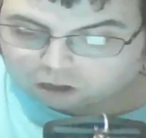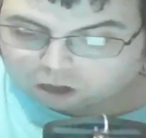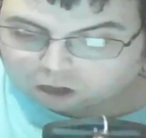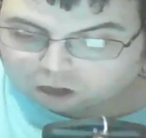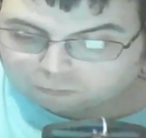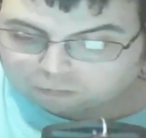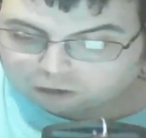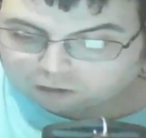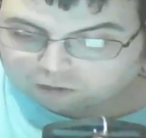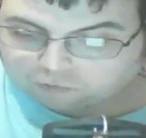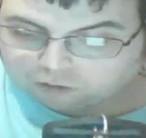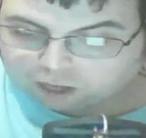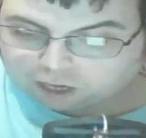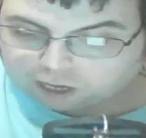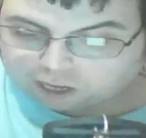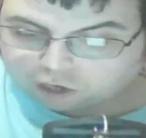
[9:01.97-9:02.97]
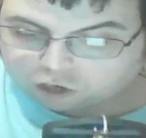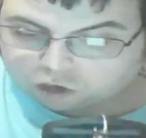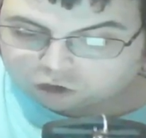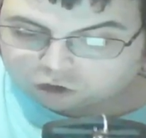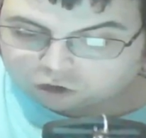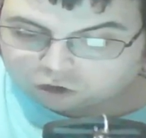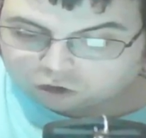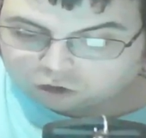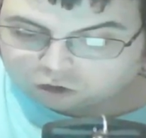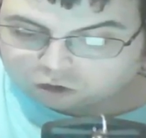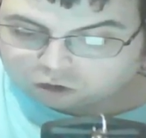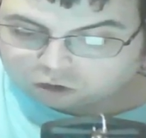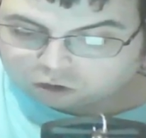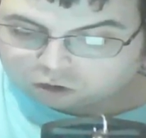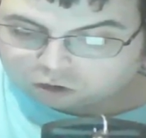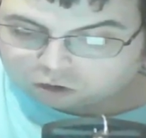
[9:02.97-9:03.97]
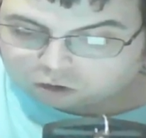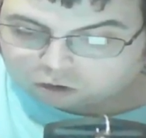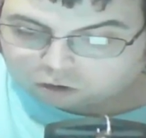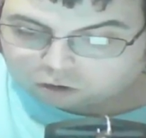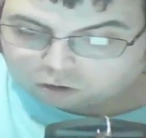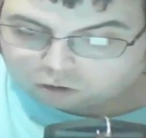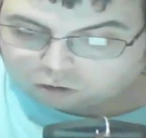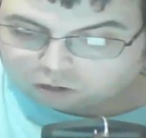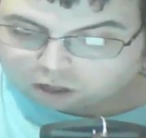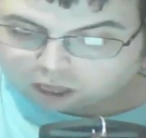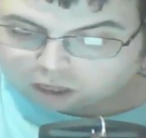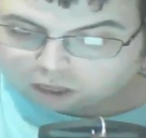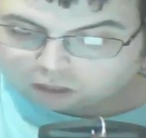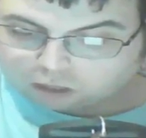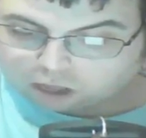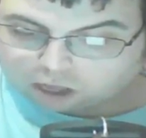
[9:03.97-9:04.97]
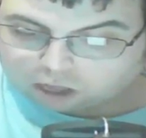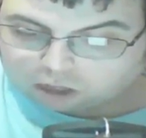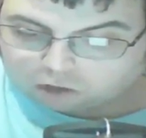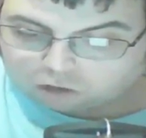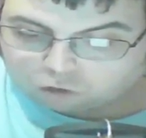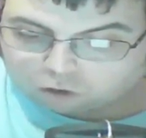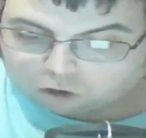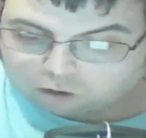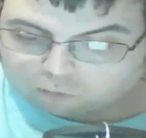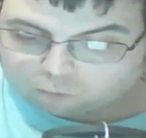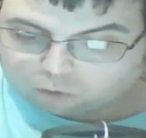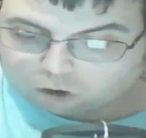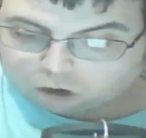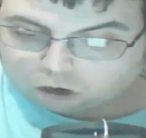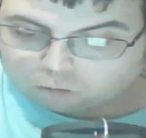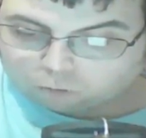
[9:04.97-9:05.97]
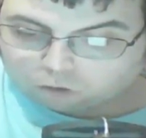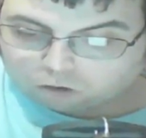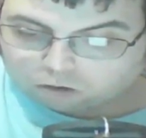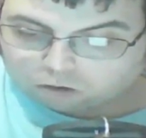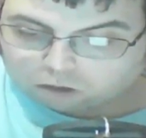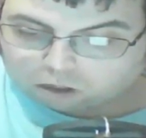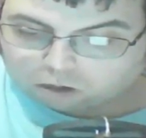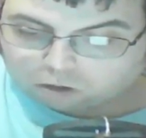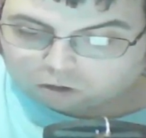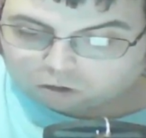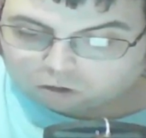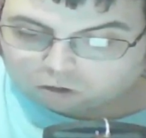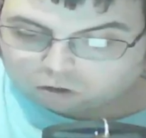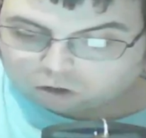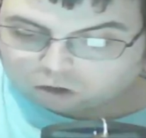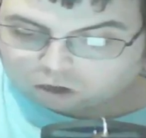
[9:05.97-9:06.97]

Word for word: come to the village as these during World War II,